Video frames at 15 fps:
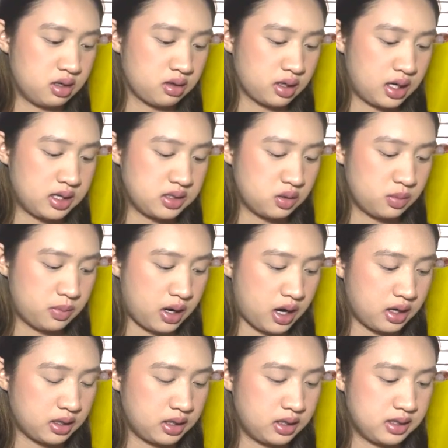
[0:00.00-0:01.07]
Okay, so
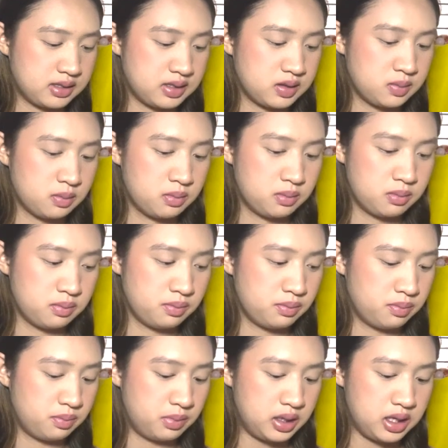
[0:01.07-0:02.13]
apparently this is
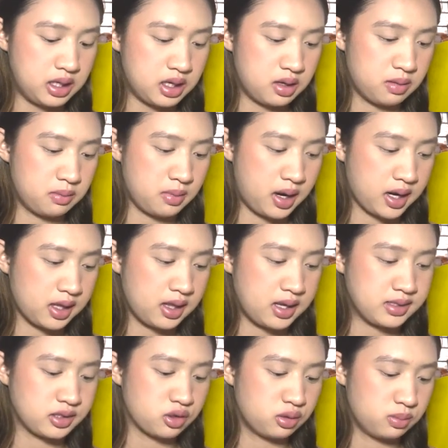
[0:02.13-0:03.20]
me and my
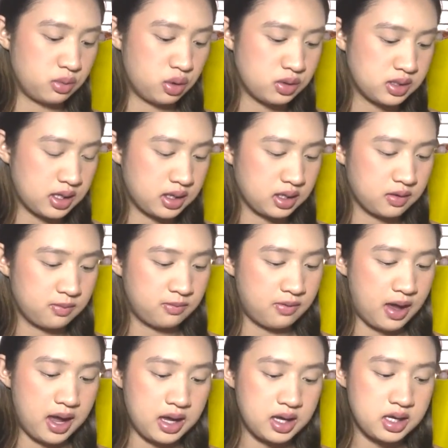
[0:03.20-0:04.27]
classical music
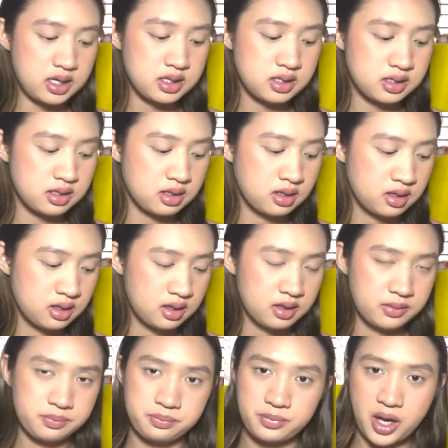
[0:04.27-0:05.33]
phase.
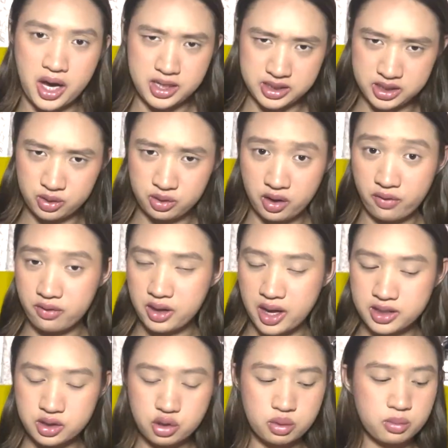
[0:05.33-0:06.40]
I still love
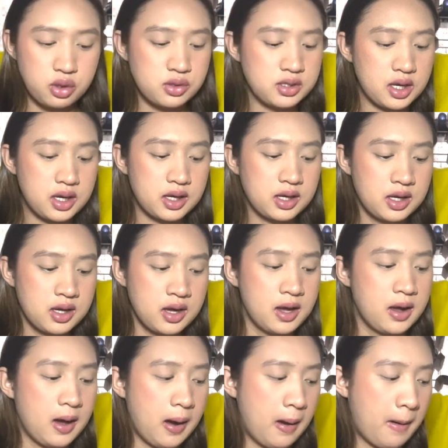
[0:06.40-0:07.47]
classical music,
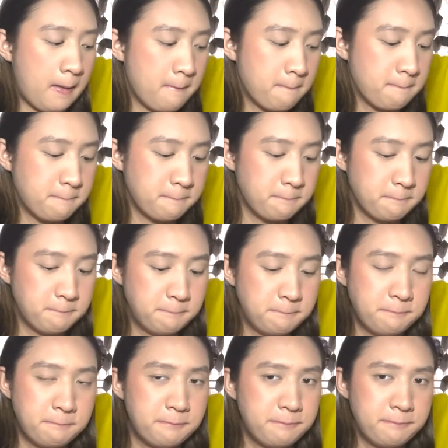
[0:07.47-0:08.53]

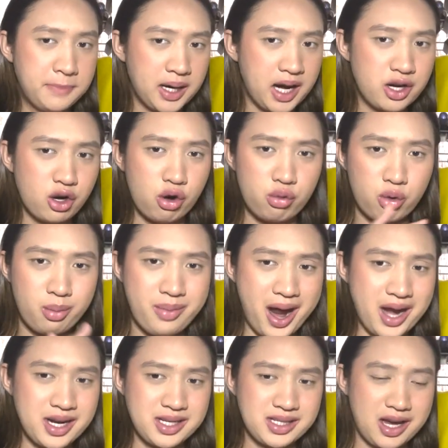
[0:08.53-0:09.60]
but I don't
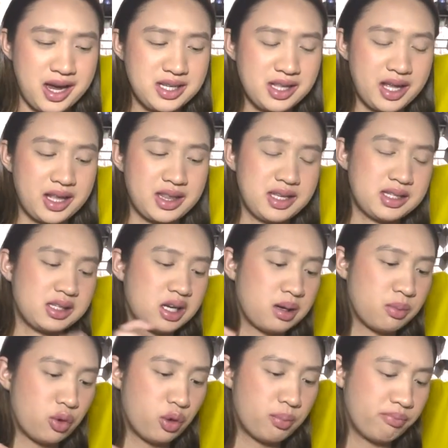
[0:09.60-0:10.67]
romanticize it like this
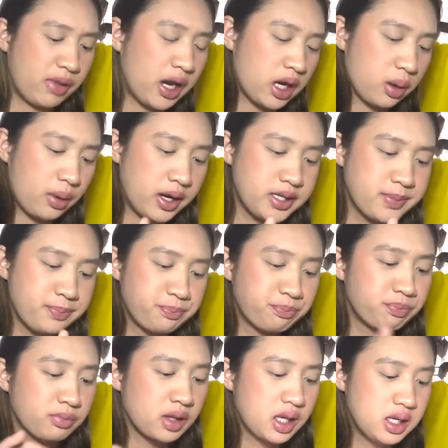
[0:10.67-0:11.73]
anymore. Anyways,
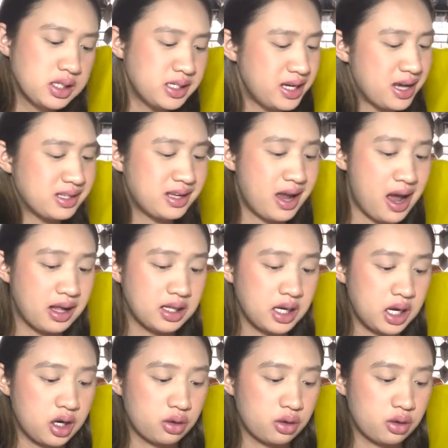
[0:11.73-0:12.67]
T.S. Eliot.